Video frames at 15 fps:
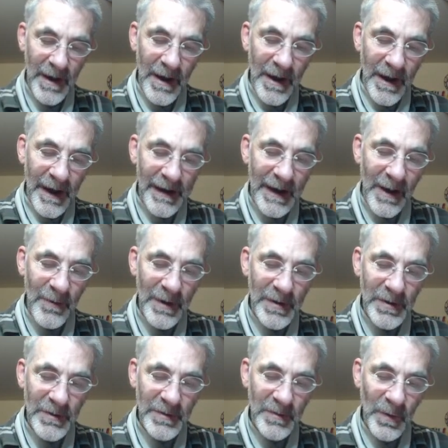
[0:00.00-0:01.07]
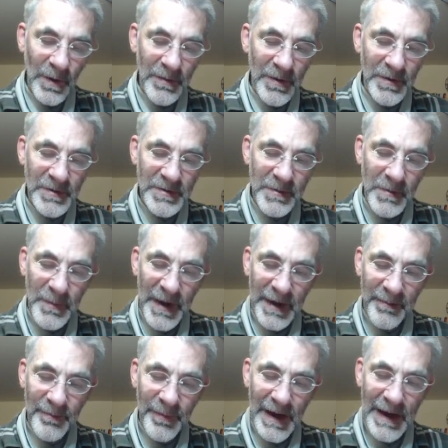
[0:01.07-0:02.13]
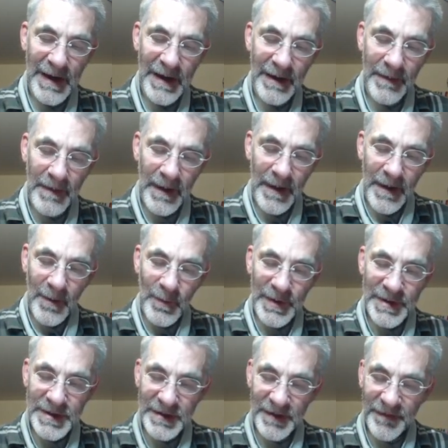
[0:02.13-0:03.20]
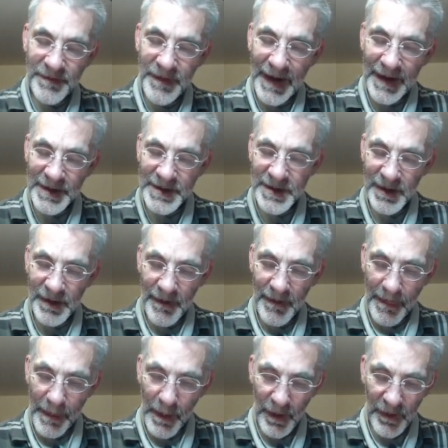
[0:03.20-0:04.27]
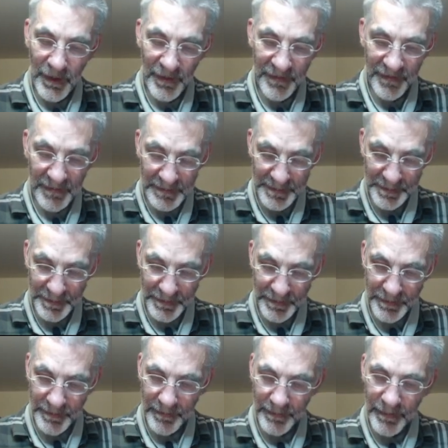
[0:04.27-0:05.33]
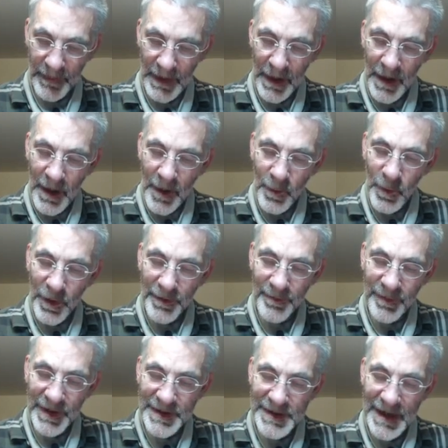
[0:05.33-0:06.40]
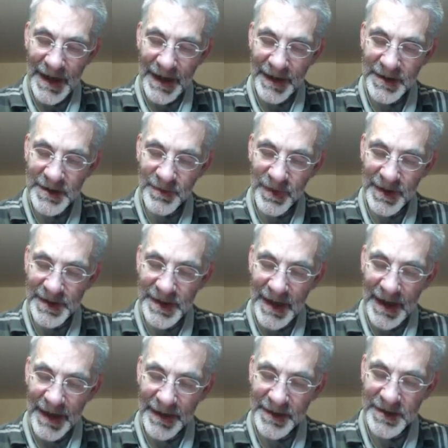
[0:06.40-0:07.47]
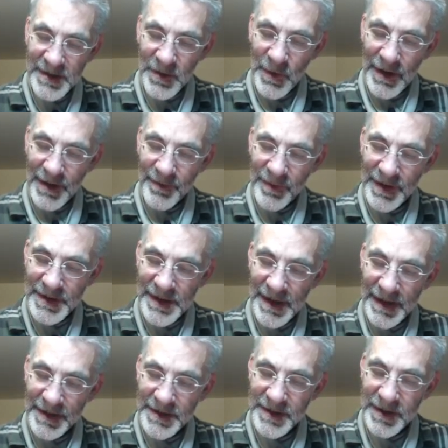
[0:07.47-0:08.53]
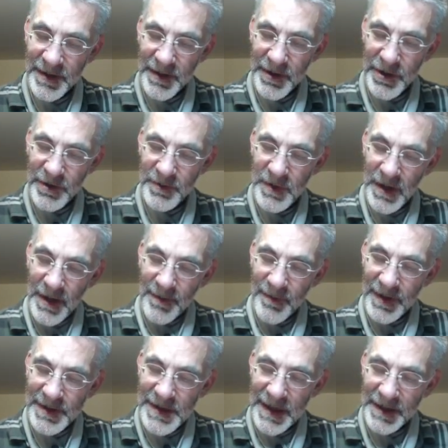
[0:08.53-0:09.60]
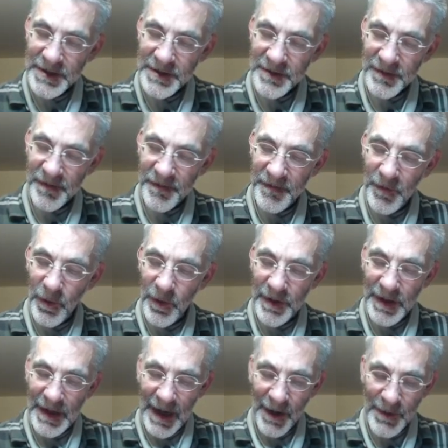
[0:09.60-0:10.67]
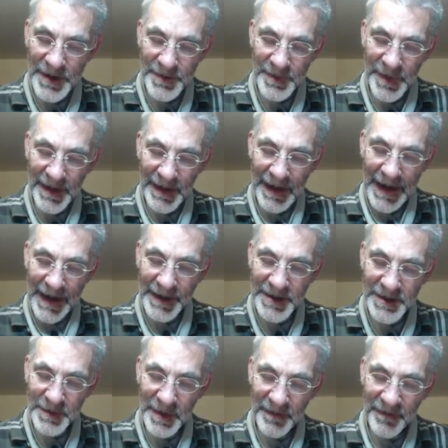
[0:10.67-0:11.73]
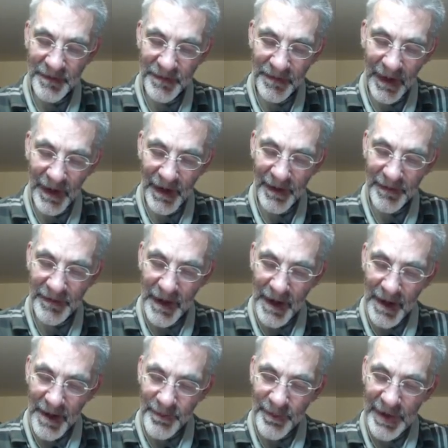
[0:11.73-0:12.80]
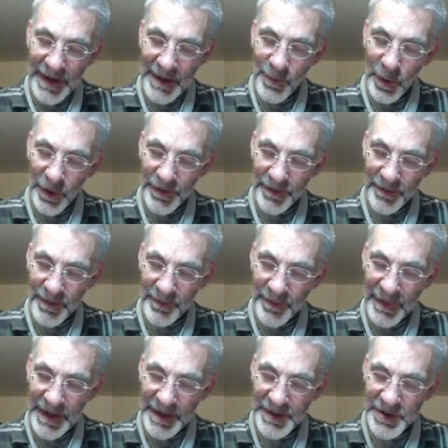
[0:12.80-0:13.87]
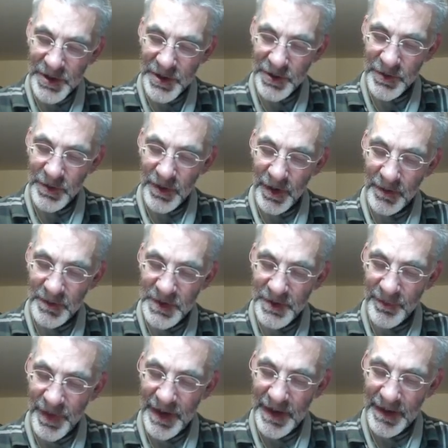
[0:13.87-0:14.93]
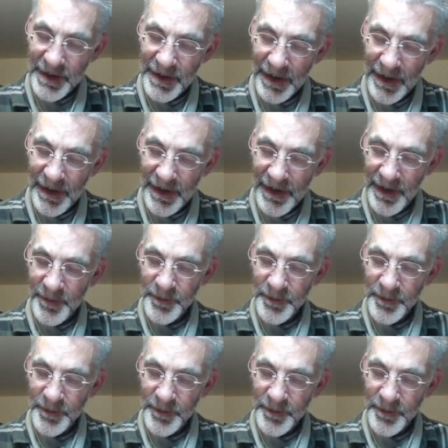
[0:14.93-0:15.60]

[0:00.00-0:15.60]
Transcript: And now what we do is we pick P, which is a factor of 1 plus x plus x squared plus x cubed plus x to the 4. And now we pick x to be 5, P1, P2 up to PK.